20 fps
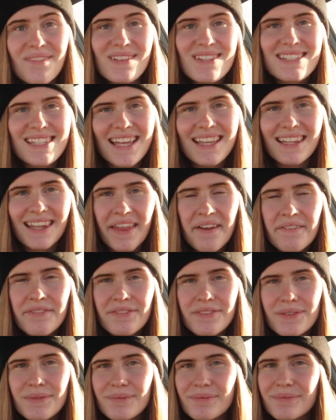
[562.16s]
almost say
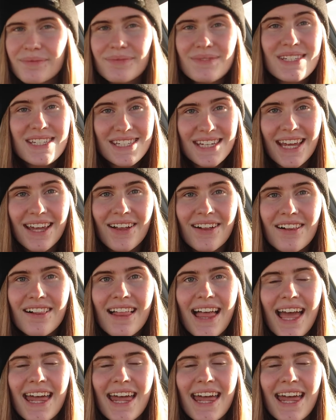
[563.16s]
lift, still